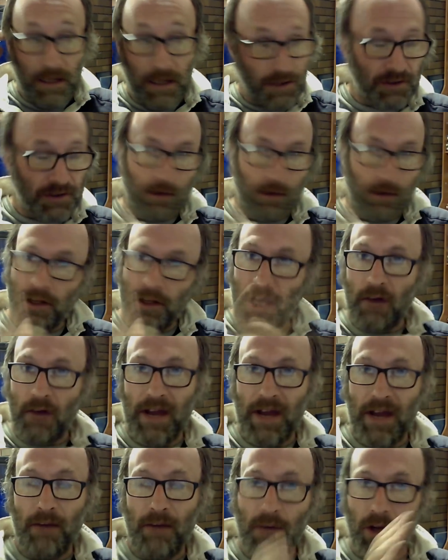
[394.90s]
So I'm going to
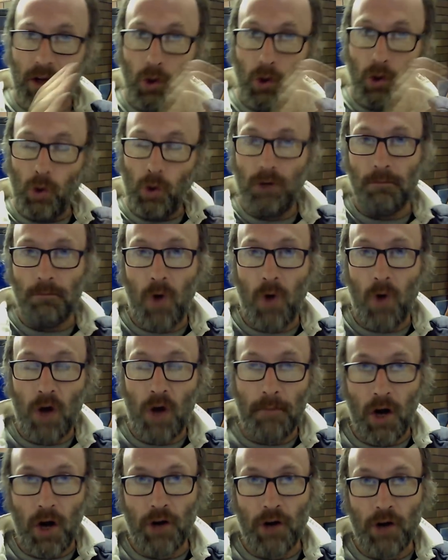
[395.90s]
go out, we're going to look at my
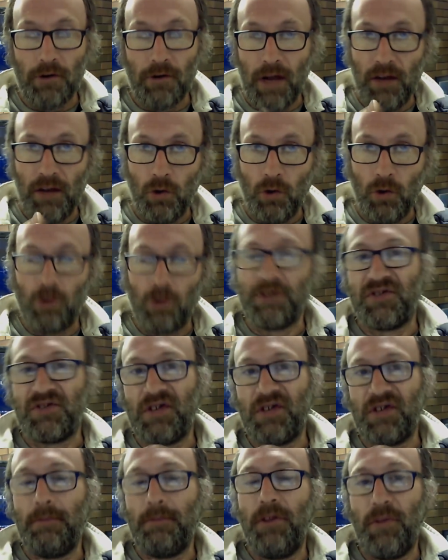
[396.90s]
motor and look at
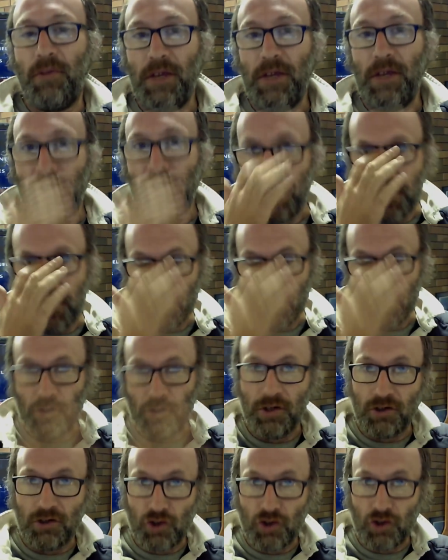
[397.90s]
some of the things you can
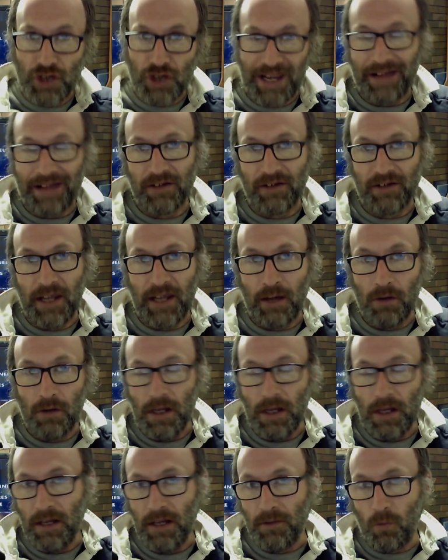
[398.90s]
do to check. Now,
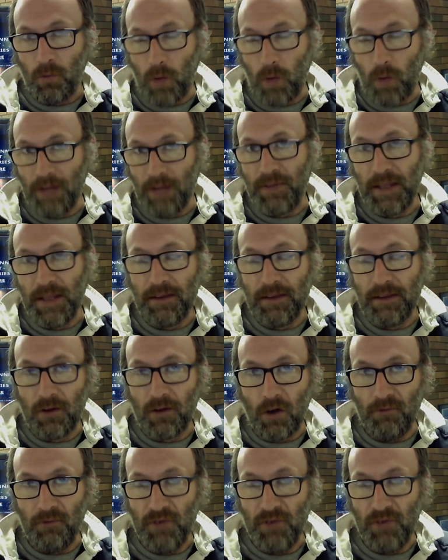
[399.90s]
the one thing that
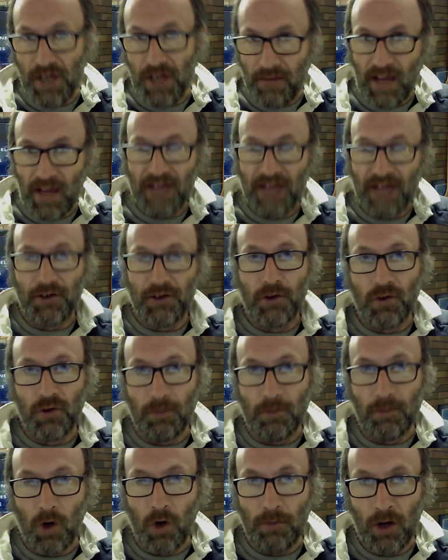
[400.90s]
I've never had to do
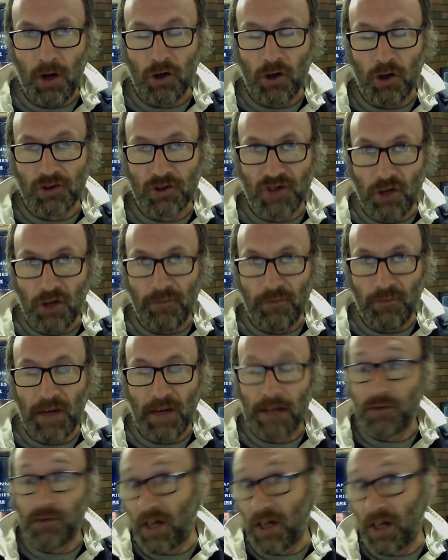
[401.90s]
to my motor so
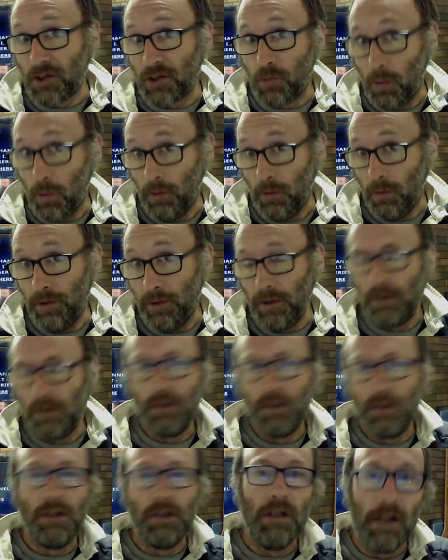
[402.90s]
far, touch wood,
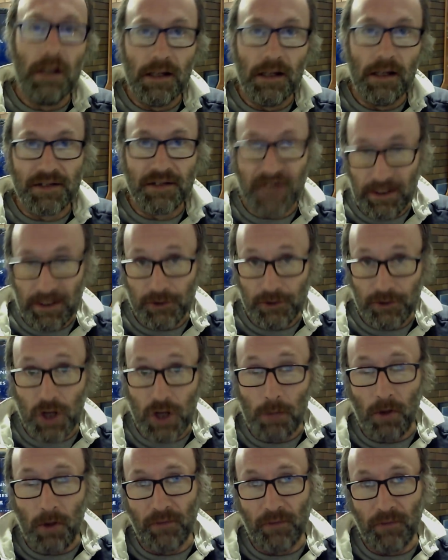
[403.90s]
is take the
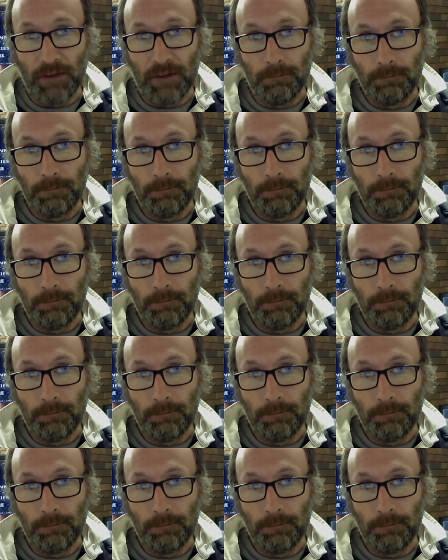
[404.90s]
top off it.